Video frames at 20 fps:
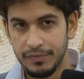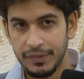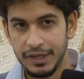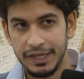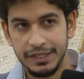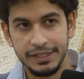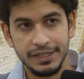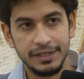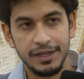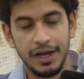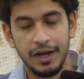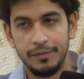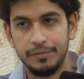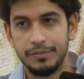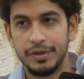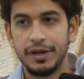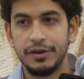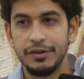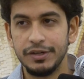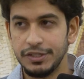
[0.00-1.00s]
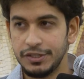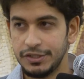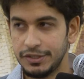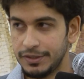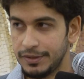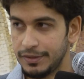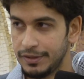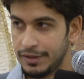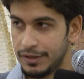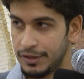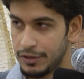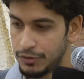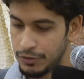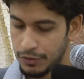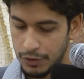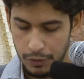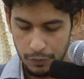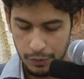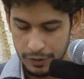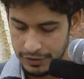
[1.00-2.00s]
he did not perish
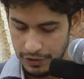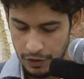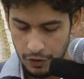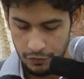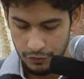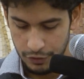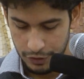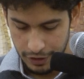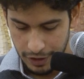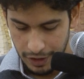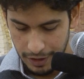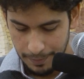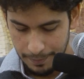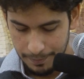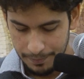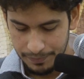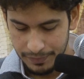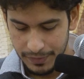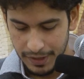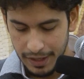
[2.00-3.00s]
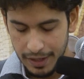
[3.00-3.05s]
nor was overcome.